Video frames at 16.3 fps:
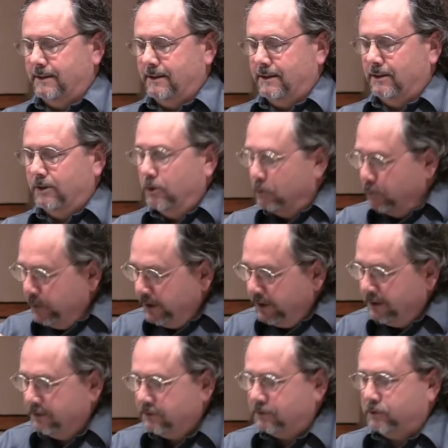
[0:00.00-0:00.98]
The
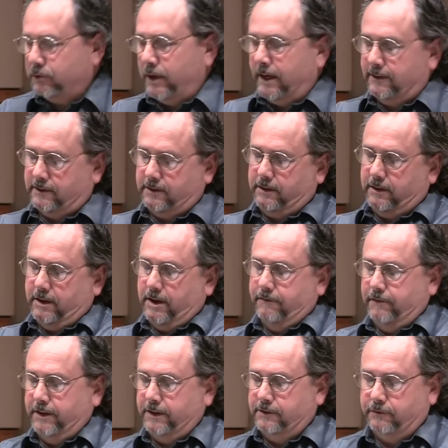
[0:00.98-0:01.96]
real stress
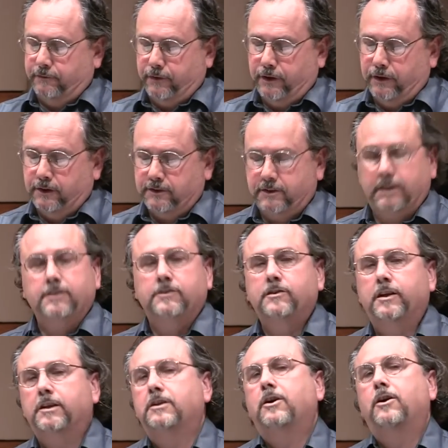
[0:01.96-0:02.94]
of this verse is
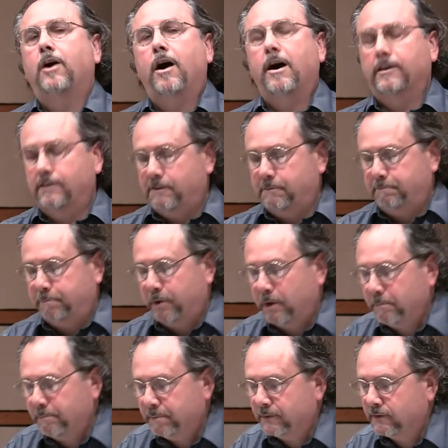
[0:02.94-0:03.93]
that God's
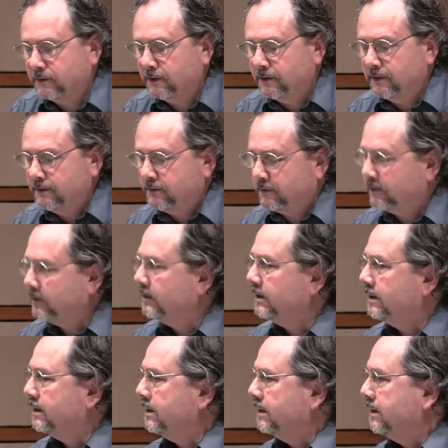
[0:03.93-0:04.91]
purposes
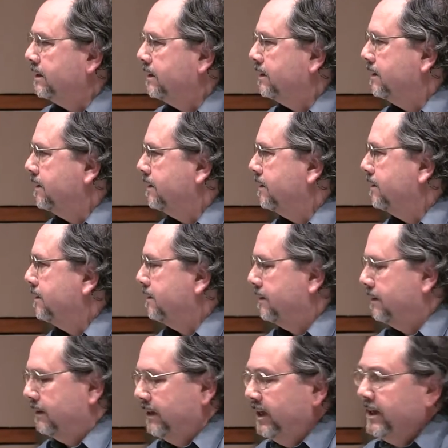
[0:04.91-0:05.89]

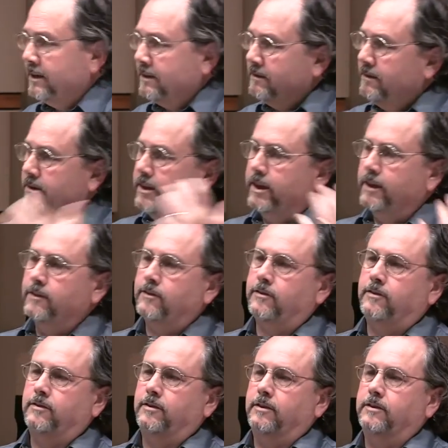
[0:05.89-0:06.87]
in
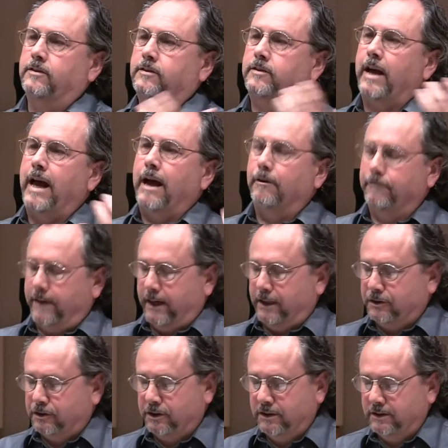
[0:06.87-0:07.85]
this
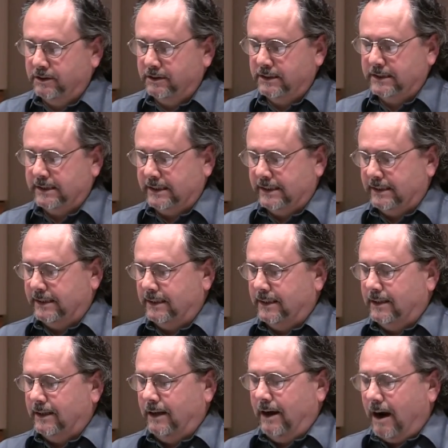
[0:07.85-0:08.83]
salvation
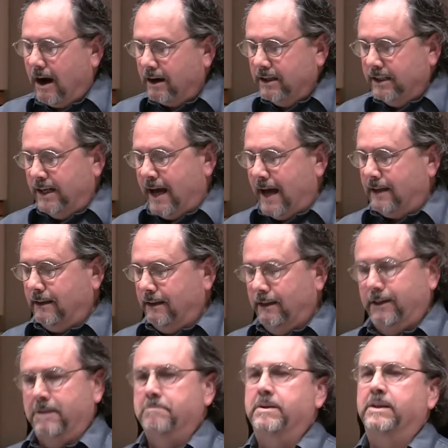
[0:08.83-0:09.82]
are not
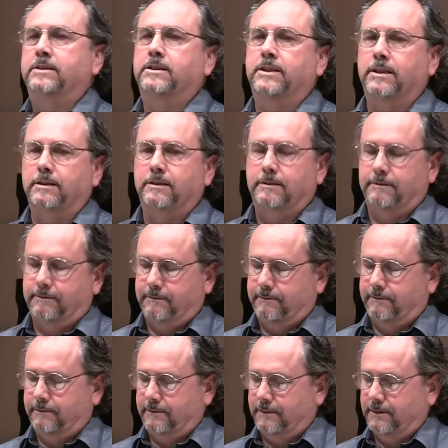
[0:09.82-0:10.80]
limited
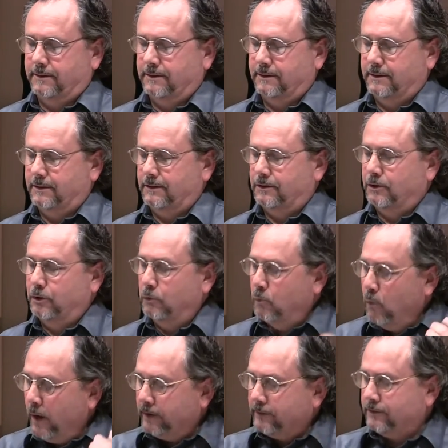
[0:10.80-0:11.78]
to
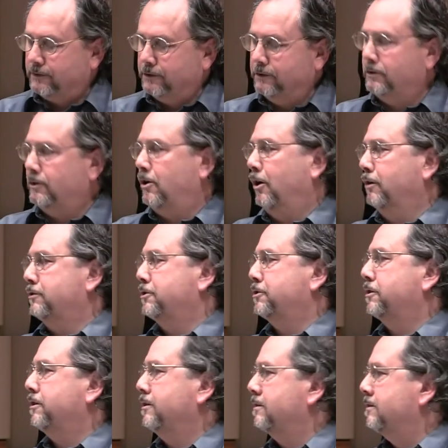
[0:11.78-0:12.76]
Western culture,